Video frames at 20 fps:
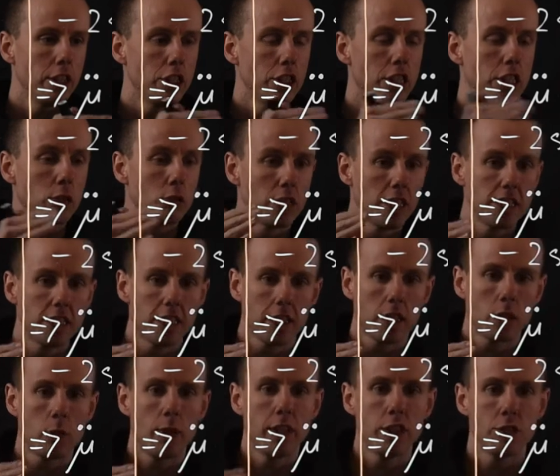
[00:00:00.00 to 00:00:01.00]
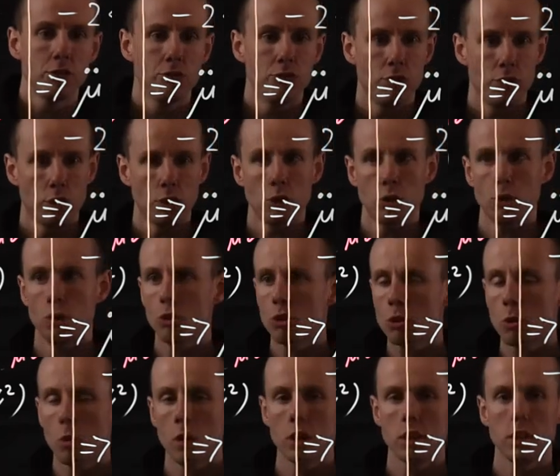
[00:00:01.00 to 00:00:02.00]
geodesic equation for the nu
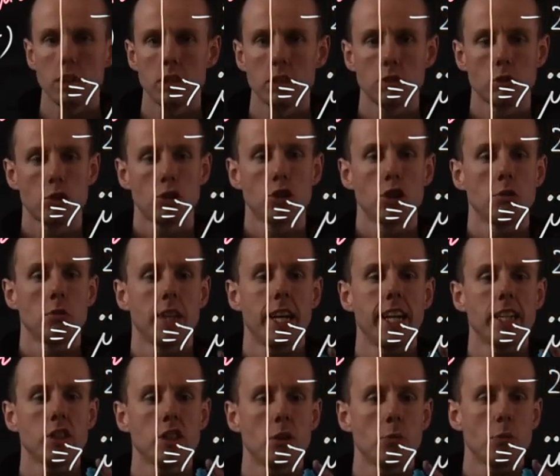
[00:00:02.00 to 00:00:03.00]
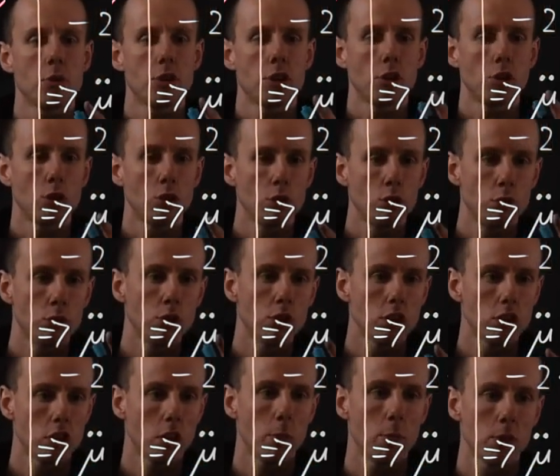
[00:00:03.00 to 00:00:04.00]
coordinate. So you'll end up with a nu
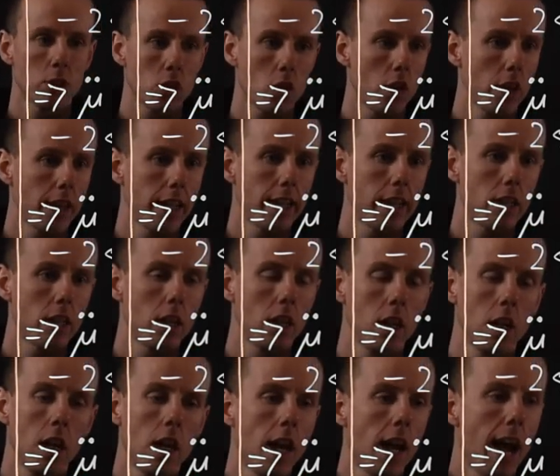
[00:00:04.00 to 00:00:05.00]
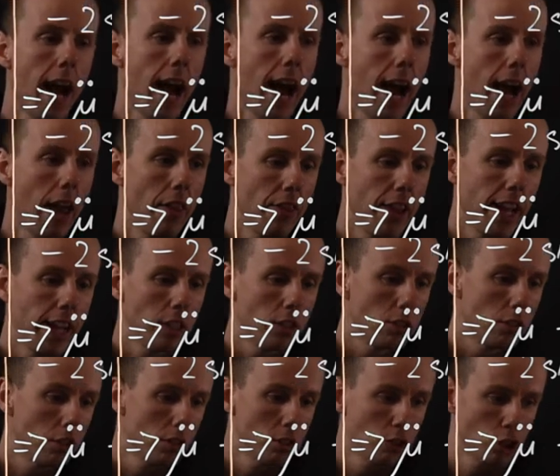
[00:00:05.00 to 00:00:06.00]
double dot here, and
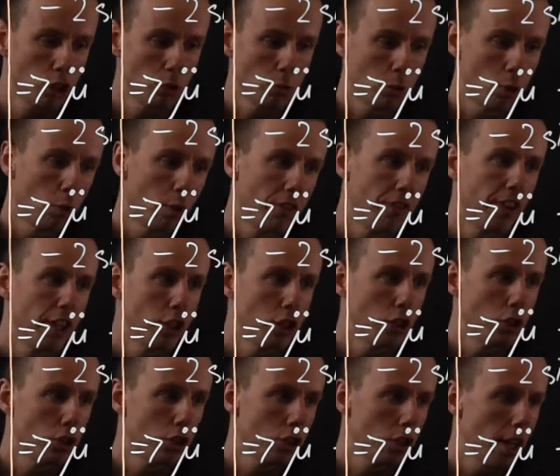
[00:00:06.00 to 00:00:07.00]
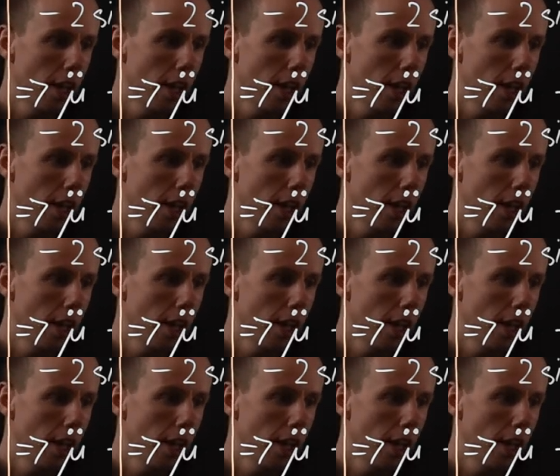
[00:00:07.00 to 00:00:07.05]
then some coefficients